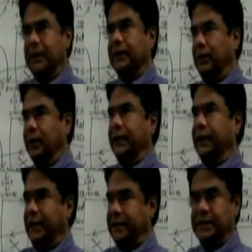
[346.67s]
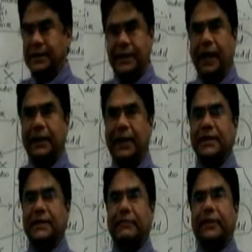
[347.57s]
but the only thing is the other
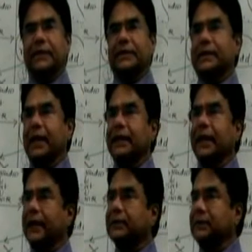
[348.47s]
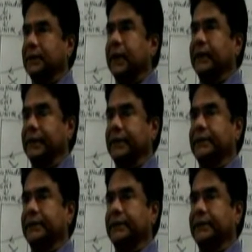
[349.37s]
disadvantages are there, right?